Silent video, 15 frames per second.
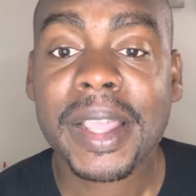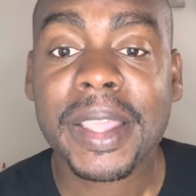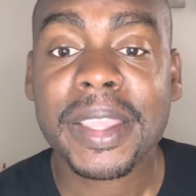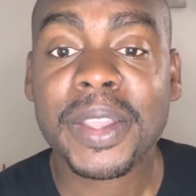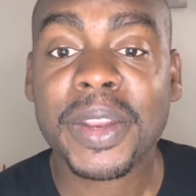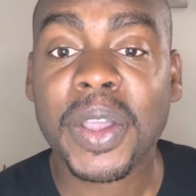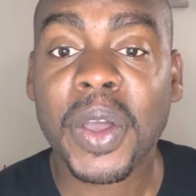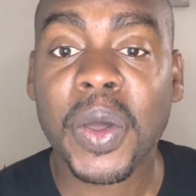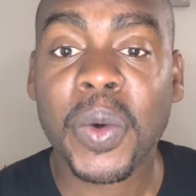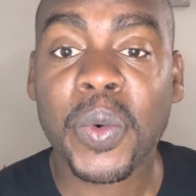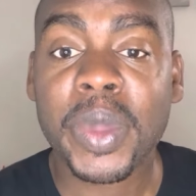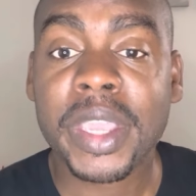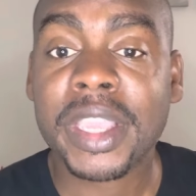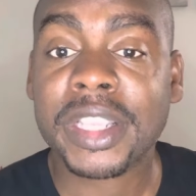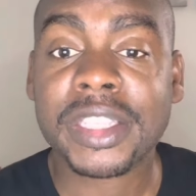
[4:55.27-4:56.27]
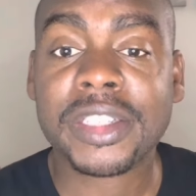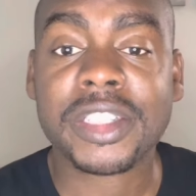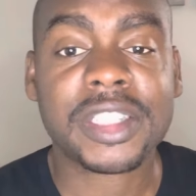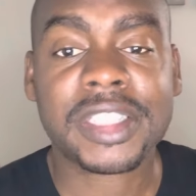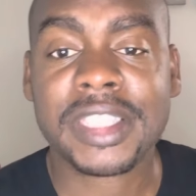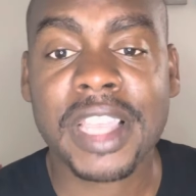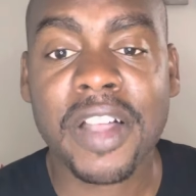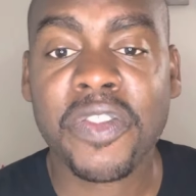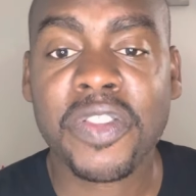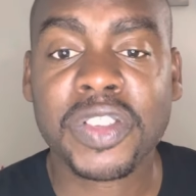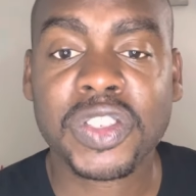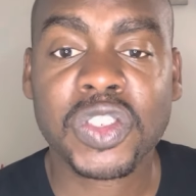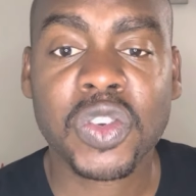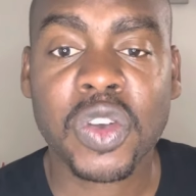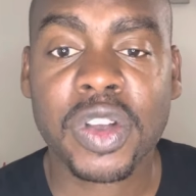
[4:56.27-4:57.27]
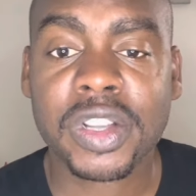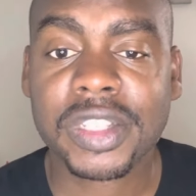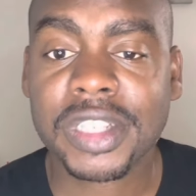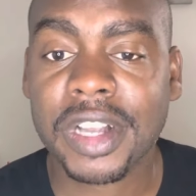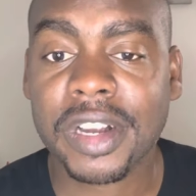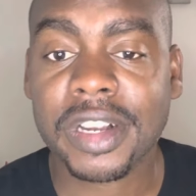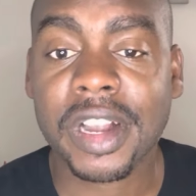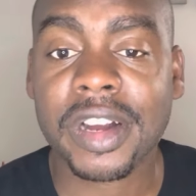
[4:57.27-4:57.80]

you know we could just self-insure uh,